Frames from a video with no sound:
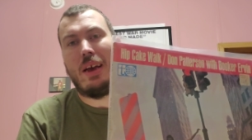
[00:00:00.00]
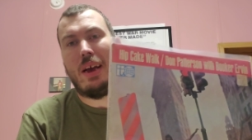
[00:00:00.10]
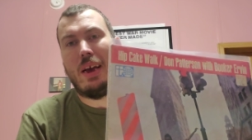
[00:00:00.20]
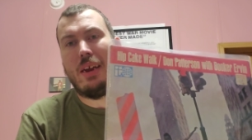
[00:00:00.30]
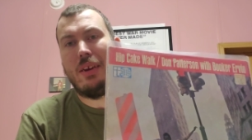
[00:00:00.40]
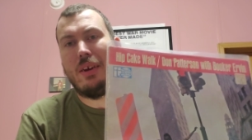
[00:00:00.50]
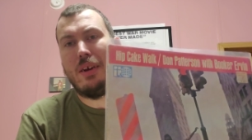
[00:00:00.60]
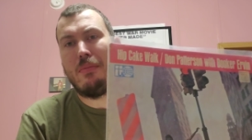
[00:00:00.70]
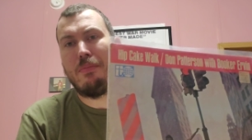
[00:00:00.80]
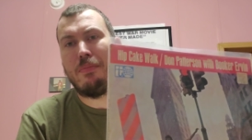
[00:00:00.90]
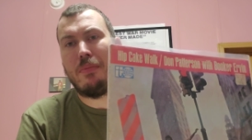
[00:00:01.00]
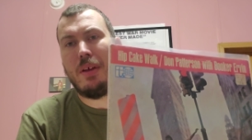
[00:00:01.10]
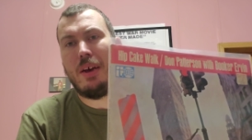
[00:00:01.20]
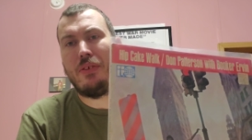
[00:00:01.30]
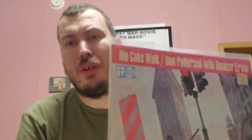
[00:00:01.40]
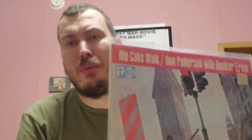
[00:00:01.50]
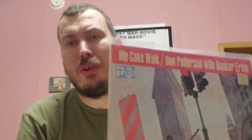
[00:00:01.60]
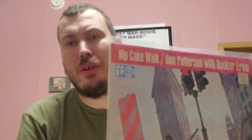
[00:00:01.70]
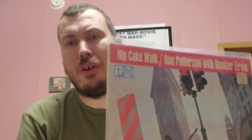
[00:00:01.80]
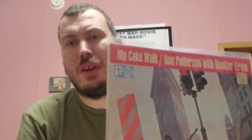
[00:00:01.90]
And I
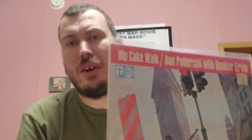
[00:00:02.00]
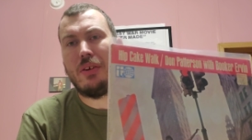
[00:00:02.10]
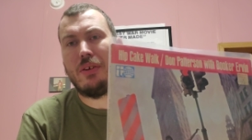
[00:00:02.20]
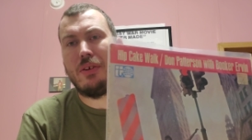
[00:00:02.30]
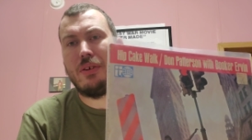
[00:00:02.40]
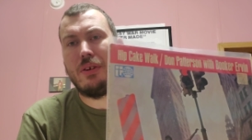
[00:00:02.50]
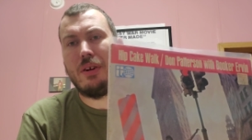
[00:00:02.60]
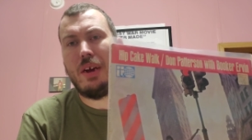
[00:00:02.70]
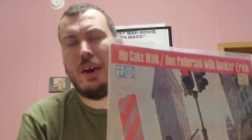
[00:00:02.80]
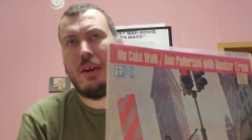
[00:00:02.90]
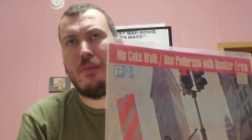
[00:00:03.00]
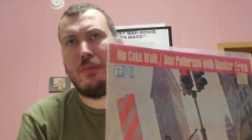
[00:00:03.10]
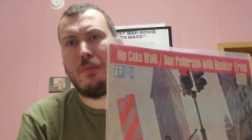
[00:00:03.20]
stumbled on a collector or